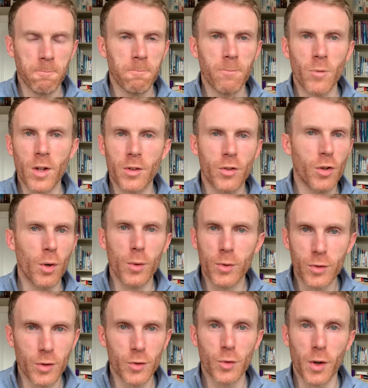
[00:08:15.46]
They chose
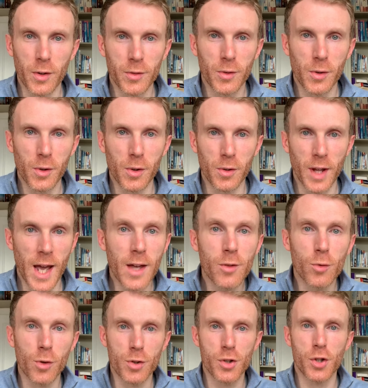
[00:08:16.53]
to trust God.
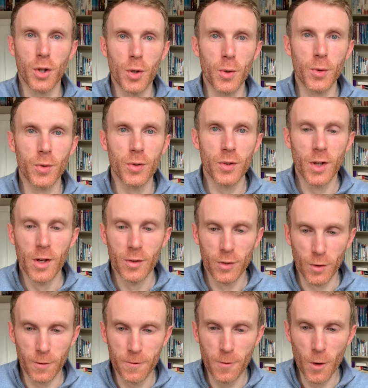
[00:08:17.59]
Ezra chose
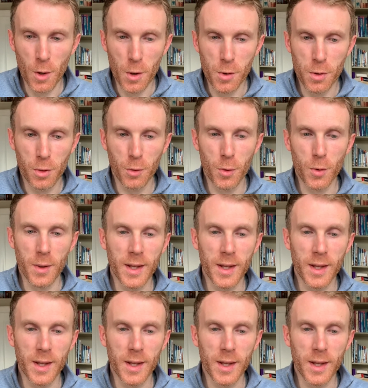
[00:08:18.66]
to follow through.